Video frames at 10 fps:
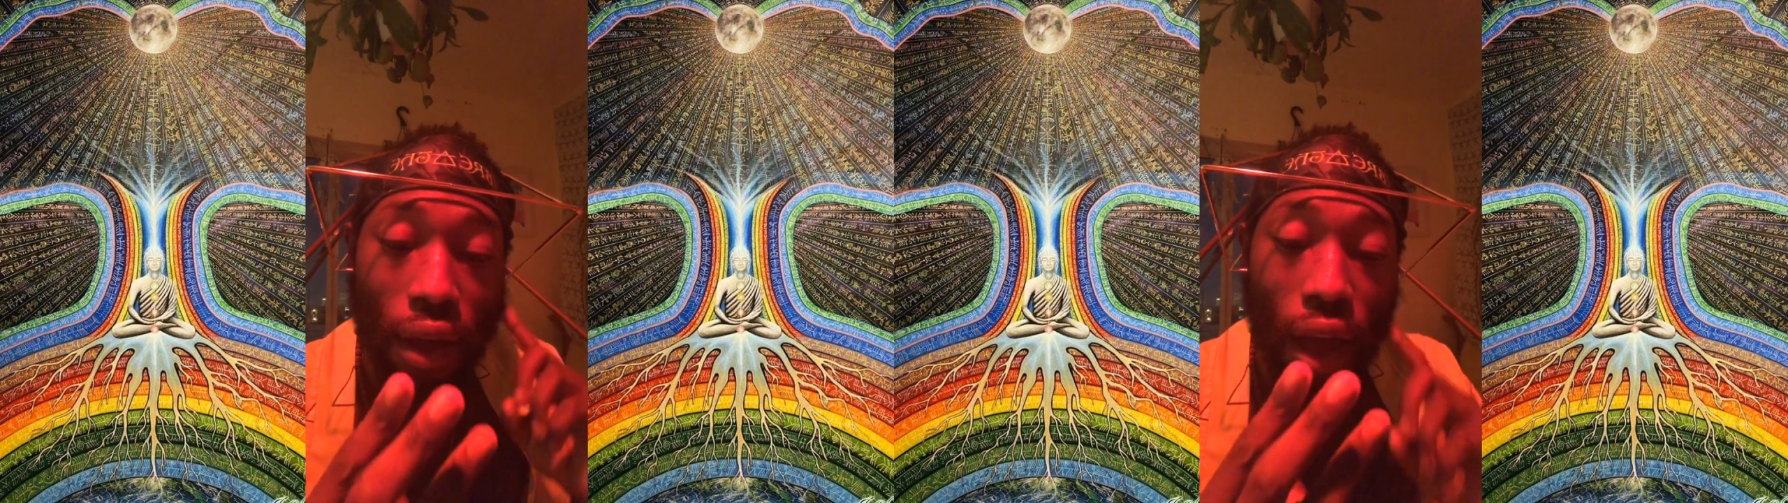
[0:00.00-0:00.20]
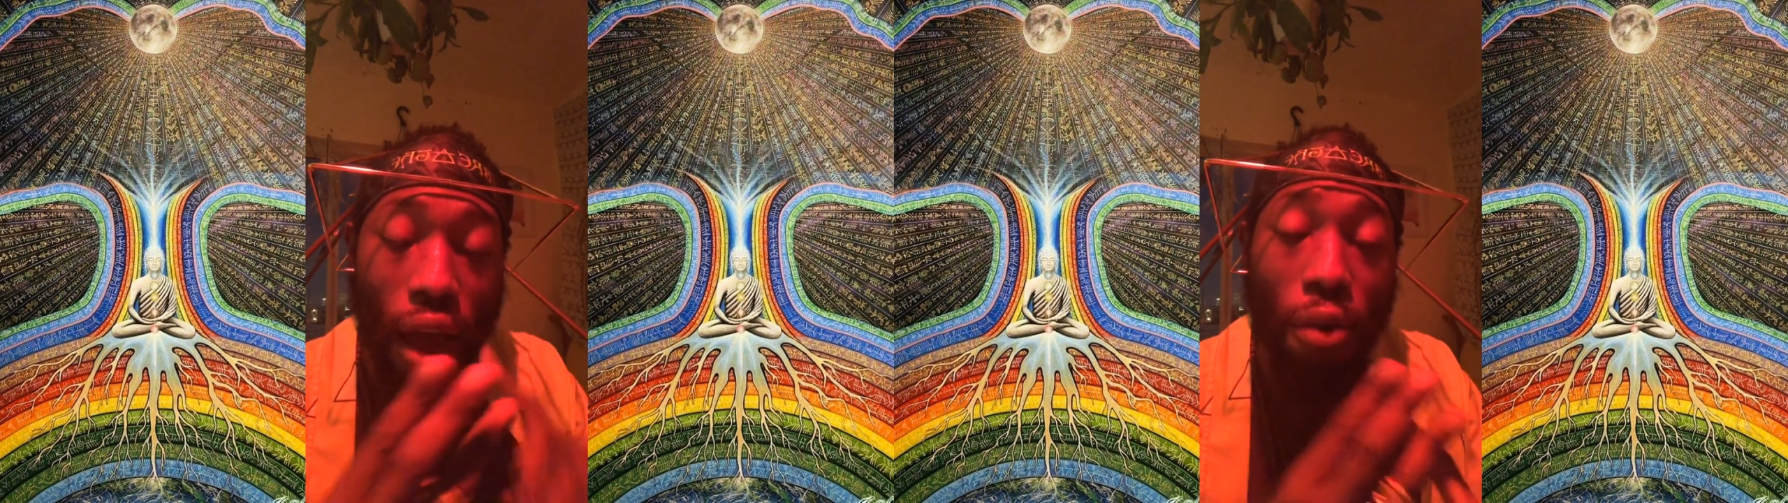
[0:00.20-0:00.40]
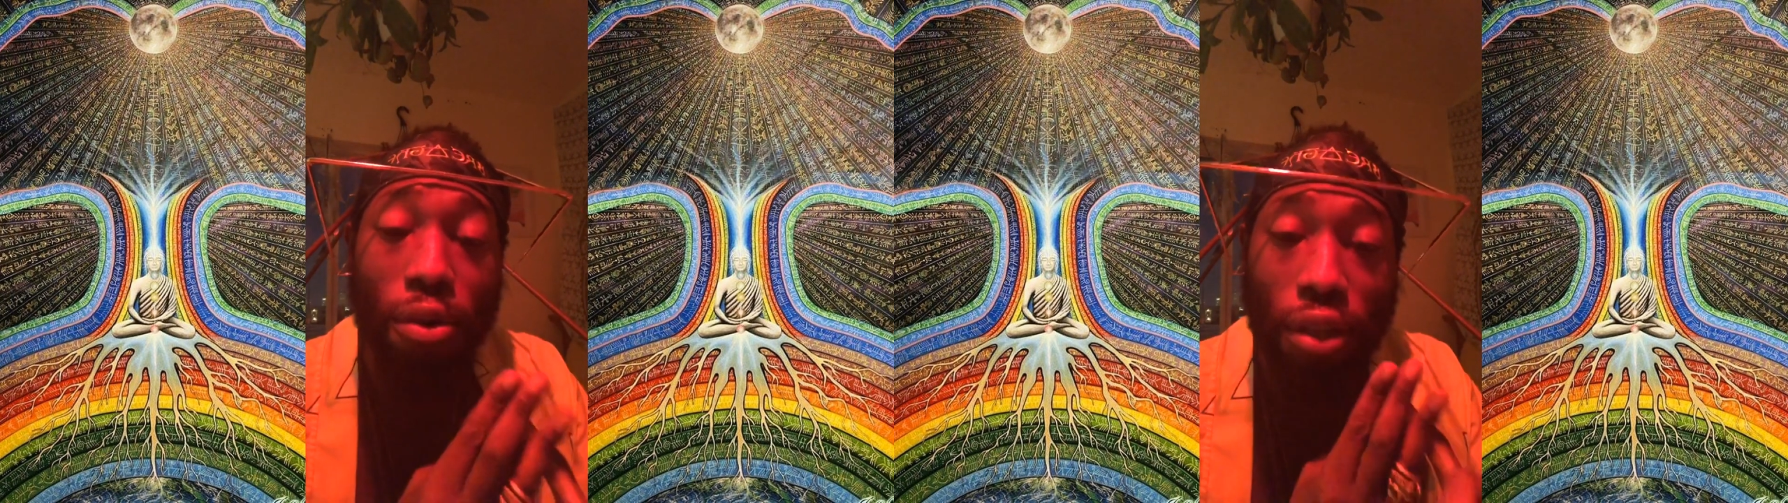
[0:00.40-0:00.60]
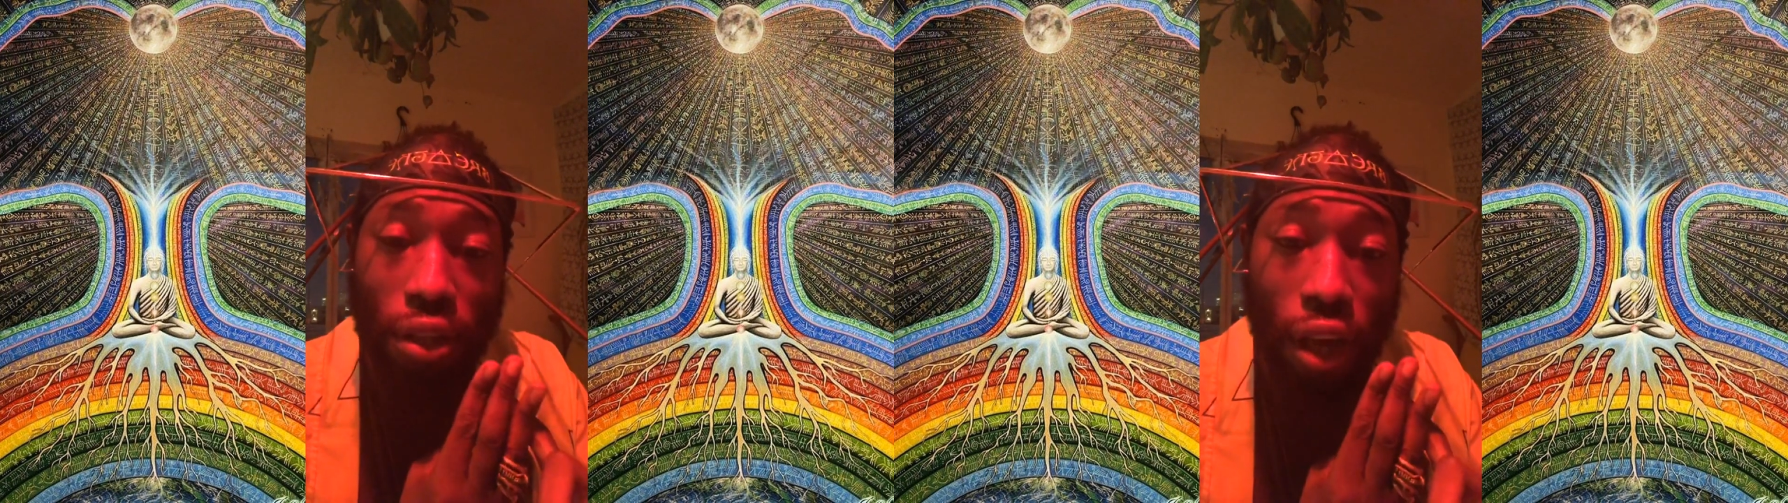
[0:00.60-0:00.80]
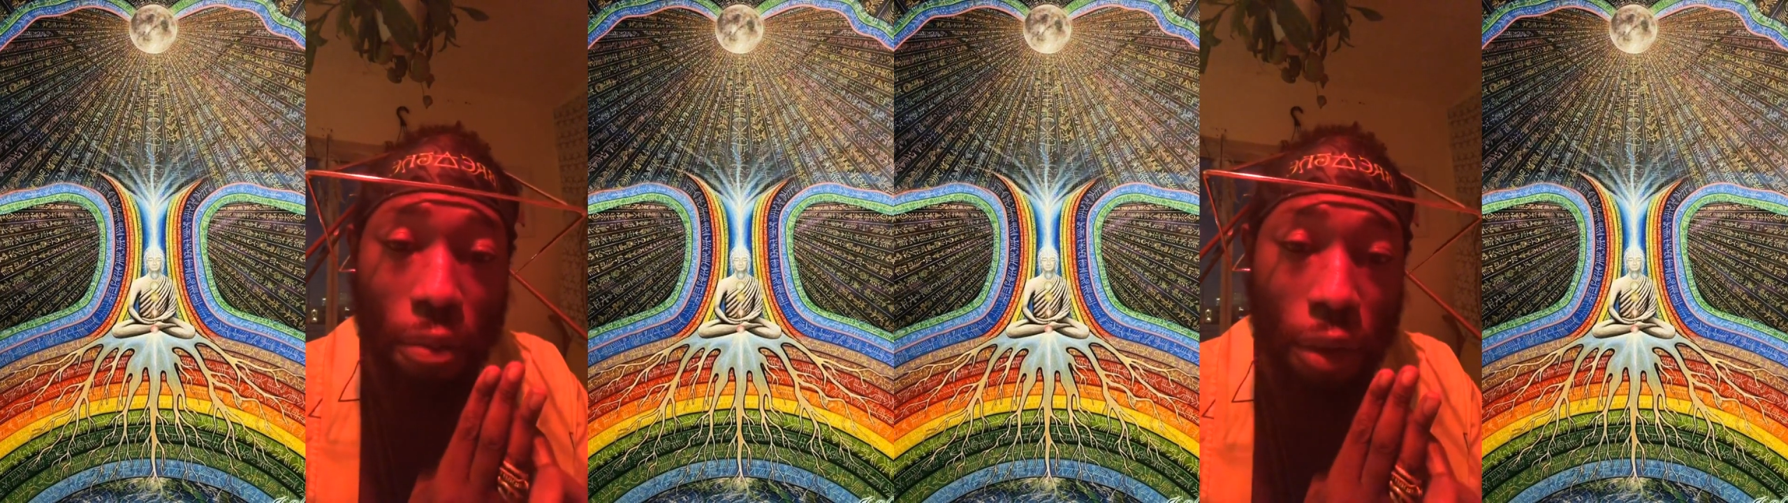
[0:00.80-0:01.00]
How is
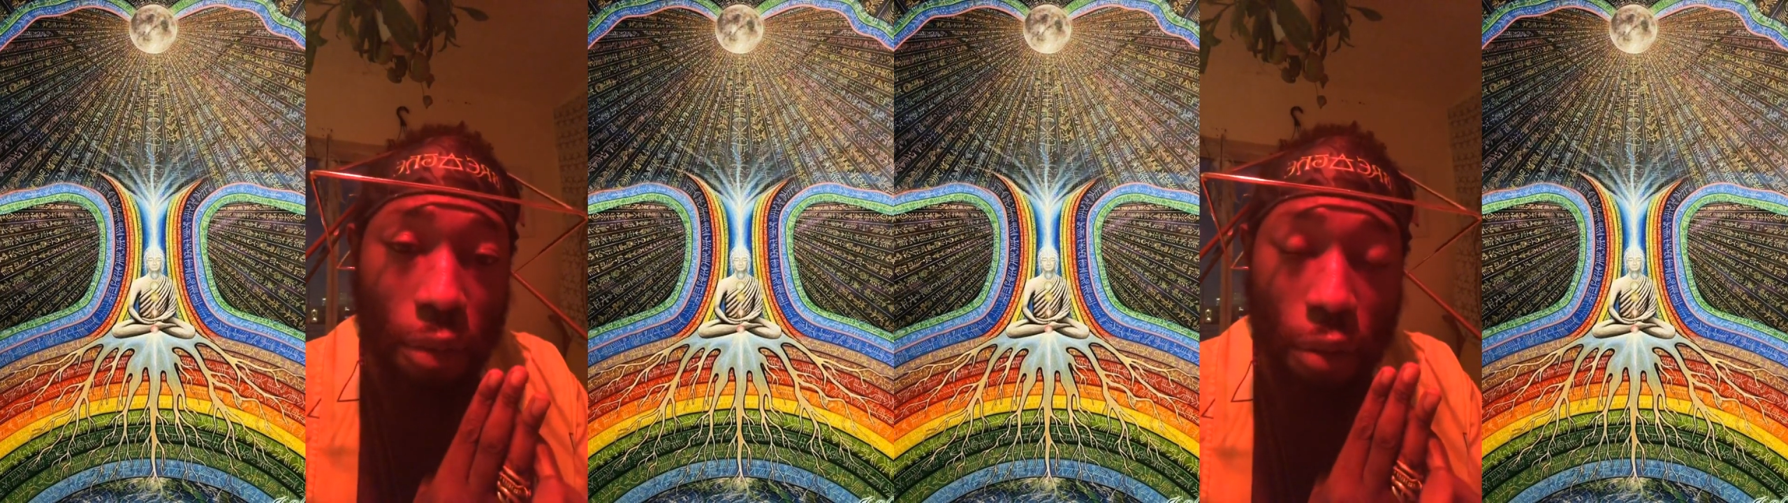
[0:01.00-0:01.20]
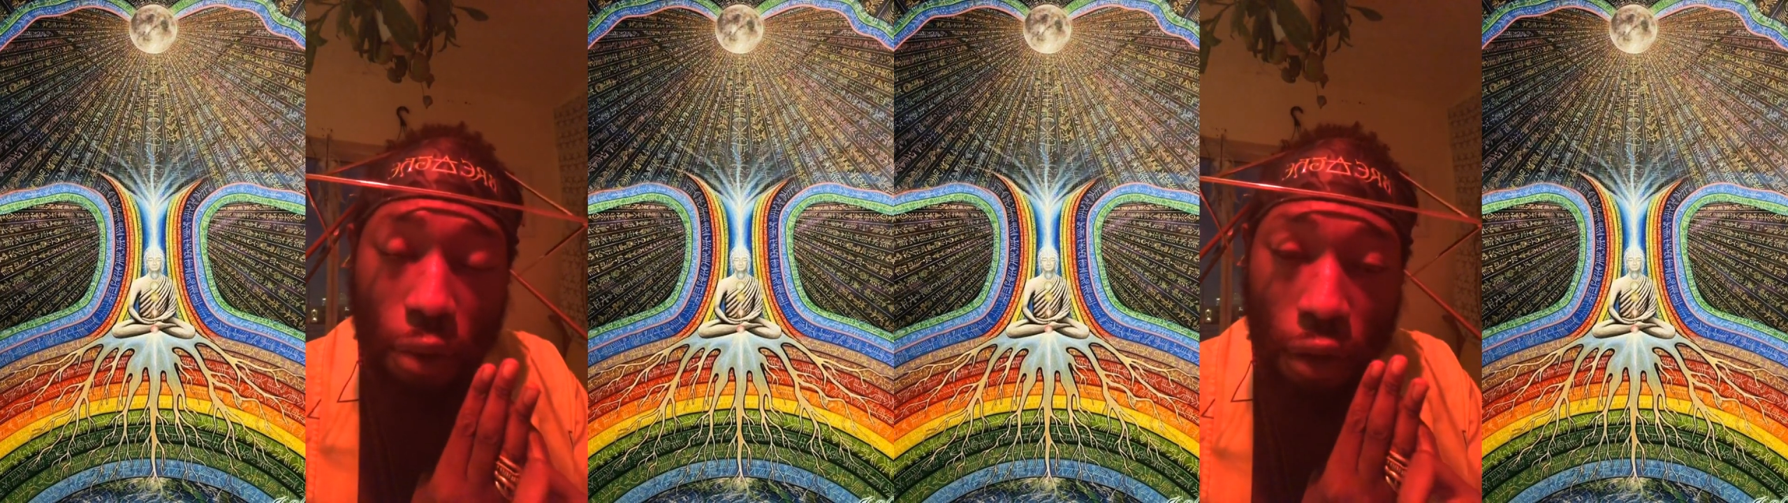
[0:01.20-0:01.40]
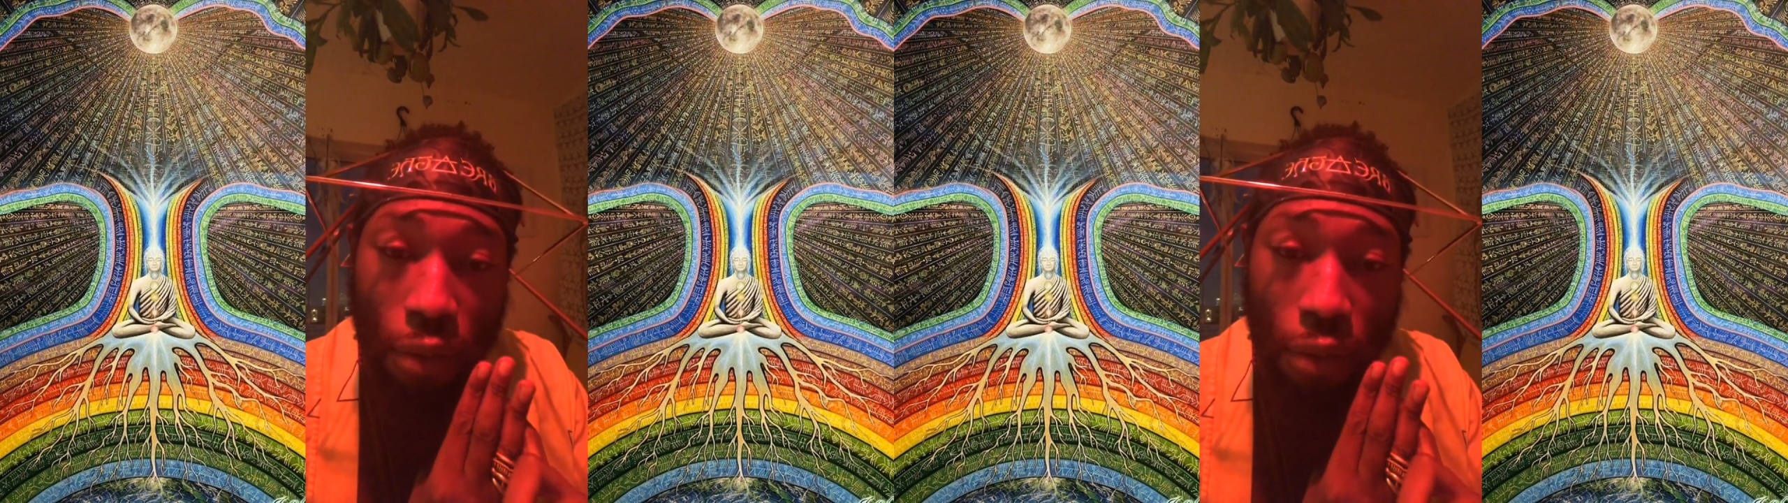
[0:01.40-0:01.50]
this helping me build